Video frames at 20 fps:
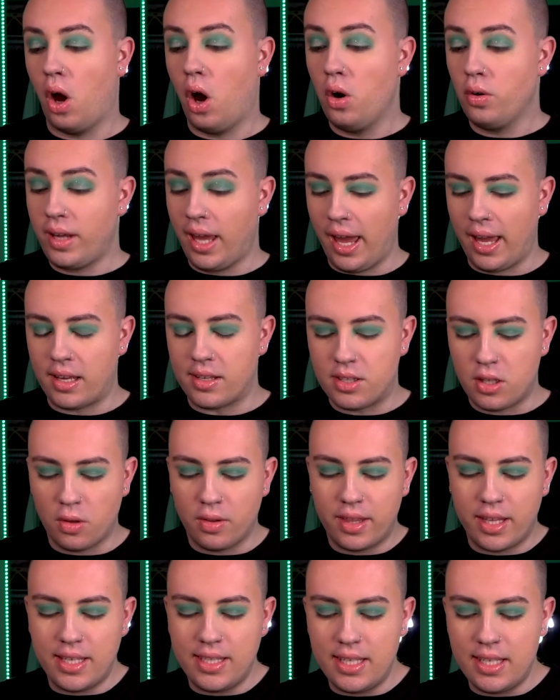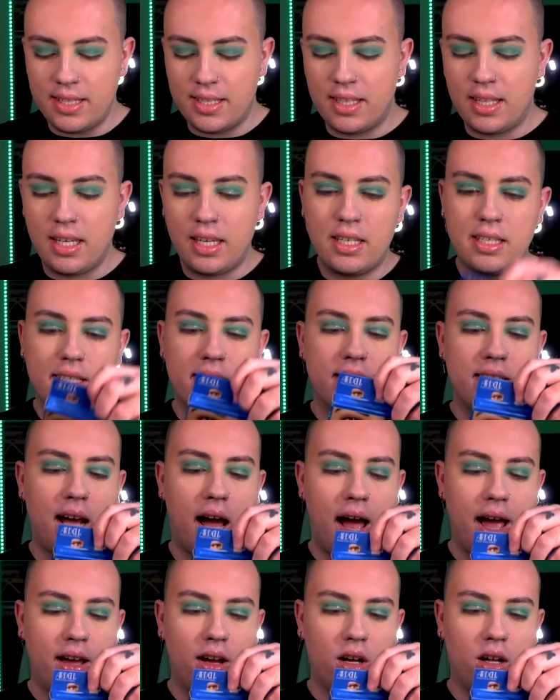Okay, so this is the
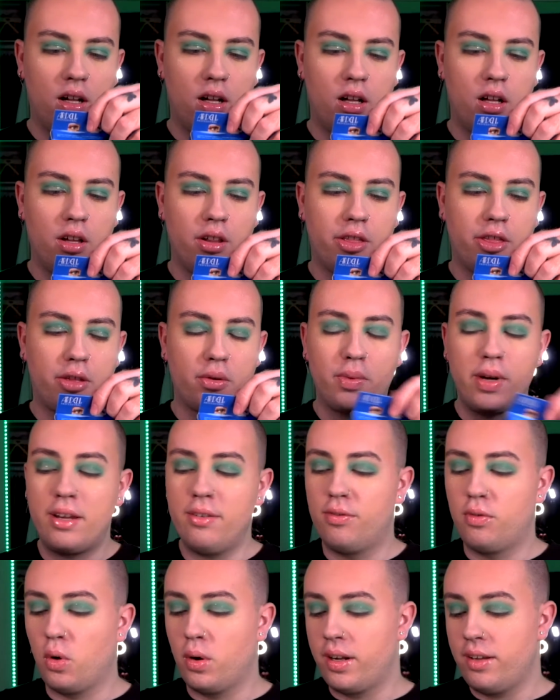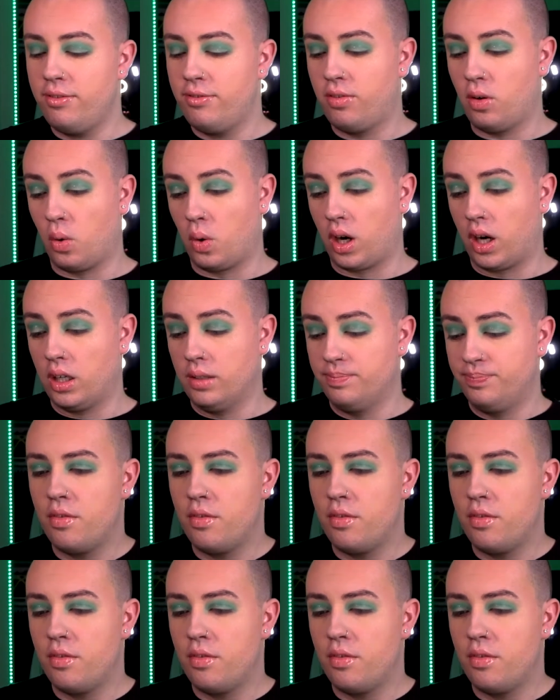style 344.